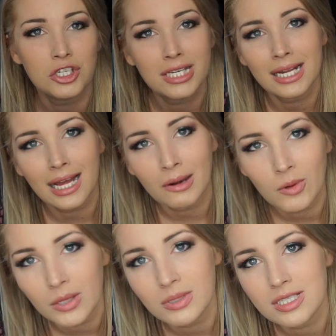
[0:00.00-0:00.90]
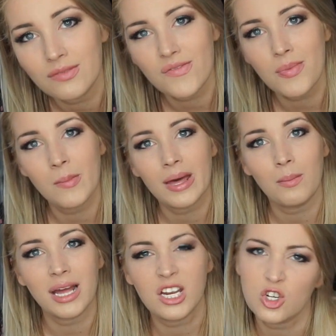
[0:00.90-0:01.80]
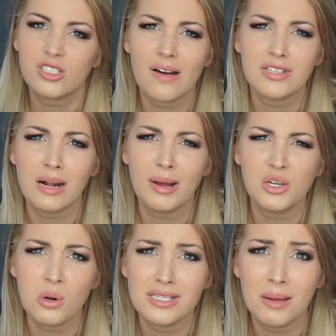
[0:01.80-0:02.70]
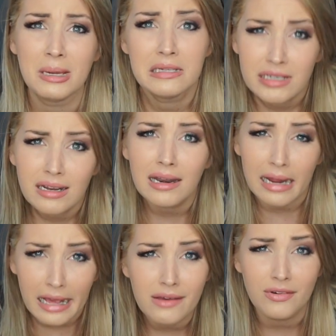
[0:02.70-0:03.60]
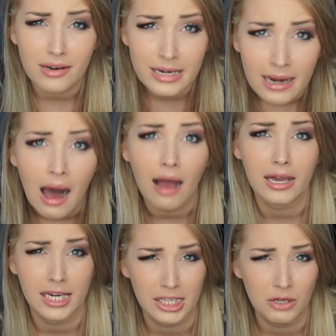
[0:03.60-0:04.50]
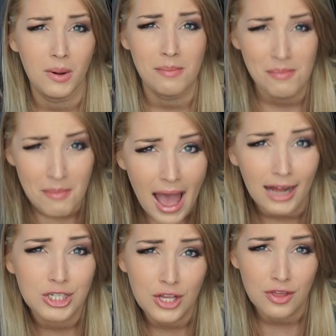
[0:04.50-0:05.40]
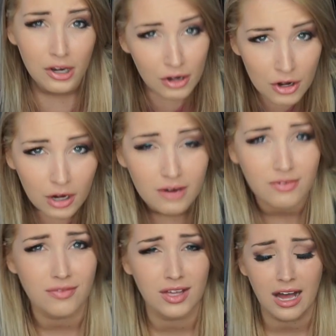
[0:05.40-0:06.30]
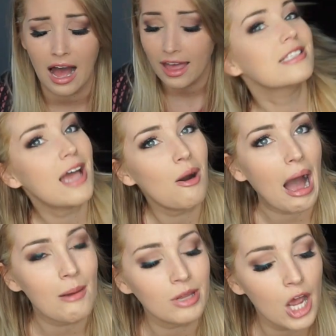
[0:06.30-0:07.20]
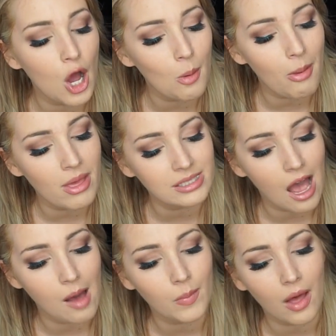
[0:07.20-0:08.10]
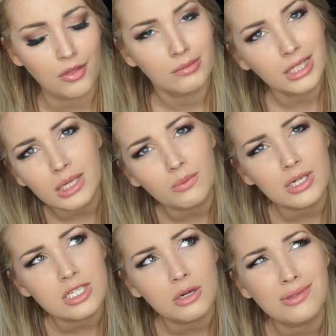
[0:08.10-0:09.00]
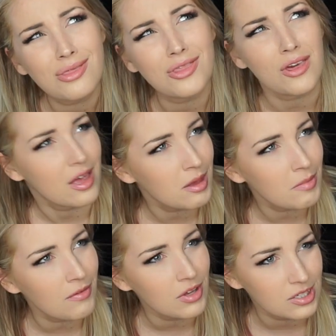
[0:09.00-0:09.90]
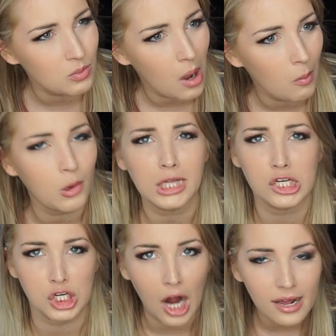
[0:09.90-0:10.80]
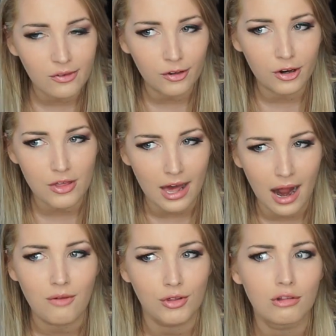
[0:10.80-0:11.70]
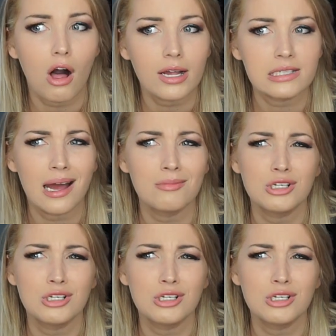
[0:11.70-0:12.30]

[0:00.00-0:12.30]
Just kidding, I didn't really receive it from the mailman. He just left it on my doorstep. He didn't even knock. Can you imagine the nerve of the guy? So I'm gonna open this up. Uh, there really was no theme of the swap. We were like trying to figure that out for the longest time.